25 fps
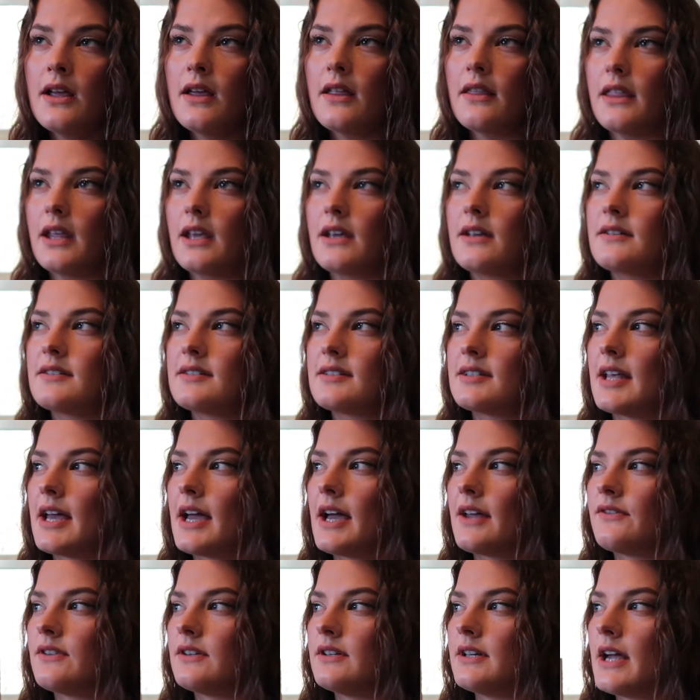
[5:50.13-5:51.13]
things
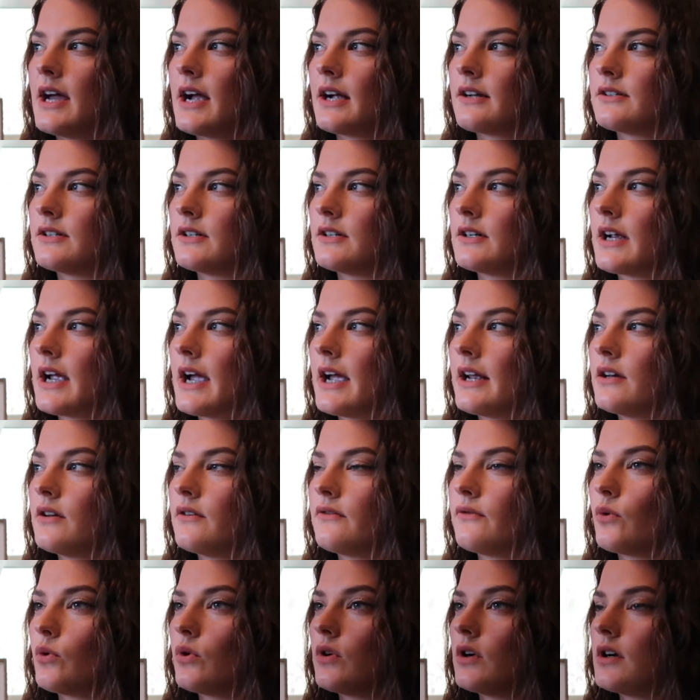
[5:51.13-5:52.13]
that the doctor kind
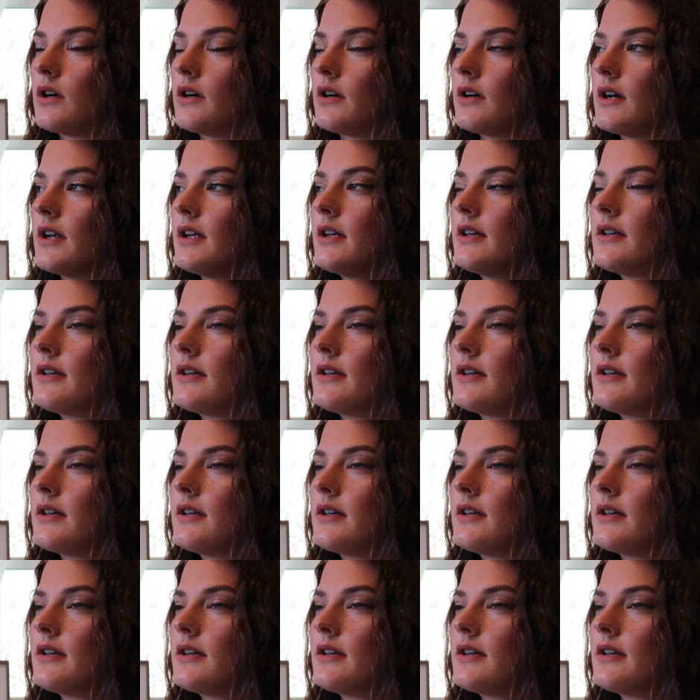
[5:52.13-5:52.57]
of ordered